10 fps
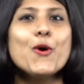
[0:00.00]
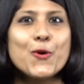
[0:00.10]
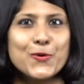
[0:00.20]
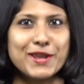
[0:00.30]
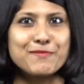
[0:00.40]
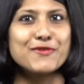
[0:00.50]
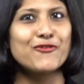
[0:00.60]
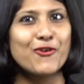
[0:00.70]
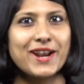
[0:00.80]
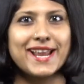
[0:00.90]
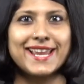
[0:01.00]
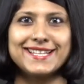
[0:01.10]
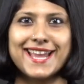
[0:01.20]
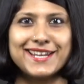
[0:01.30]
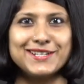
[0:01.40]
Okay, before I
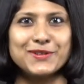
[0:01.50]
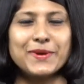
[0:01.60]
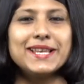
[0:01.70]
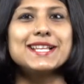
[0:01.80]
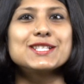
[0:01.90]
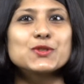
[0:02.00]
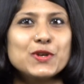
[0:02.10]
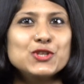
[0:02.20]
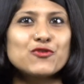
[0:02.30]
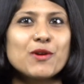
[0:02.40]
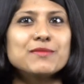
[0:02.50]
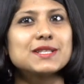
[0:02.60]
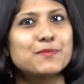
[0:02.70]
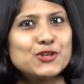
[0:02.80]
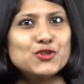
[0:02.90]
get carried away, let's switch from the
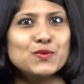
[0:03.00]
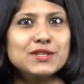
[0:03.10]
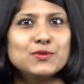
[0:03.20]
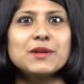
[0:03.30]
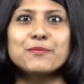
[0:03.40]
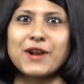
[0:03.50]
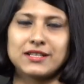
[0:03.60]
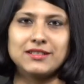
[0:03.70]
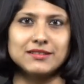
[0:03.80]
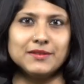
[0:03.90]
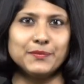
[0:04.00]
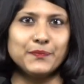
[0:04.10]
spiritual to the practical.